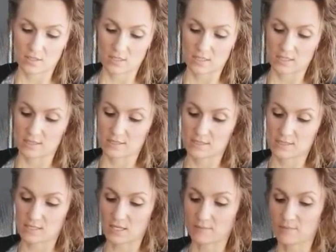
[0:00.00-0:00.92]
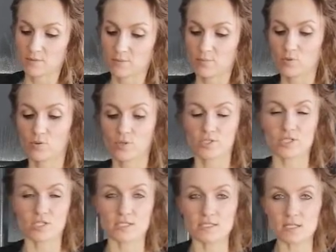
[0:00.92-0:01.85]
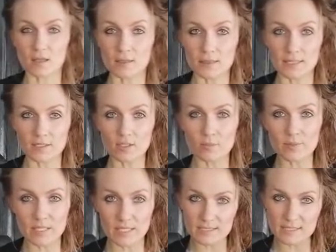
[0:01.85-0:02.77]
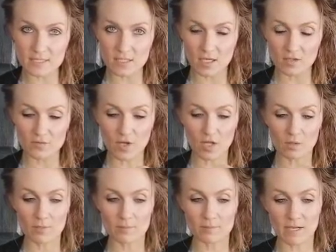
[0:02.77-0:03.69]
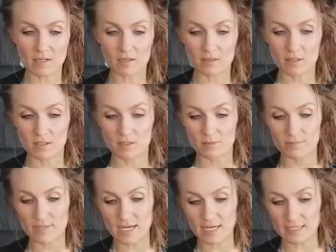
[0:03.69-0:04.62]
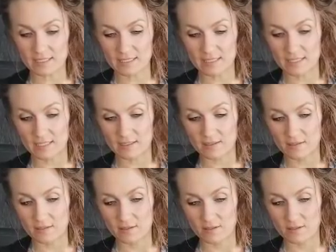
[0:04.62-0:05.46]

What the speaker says: is I'm gonna pour just a little bit of almond milk back in,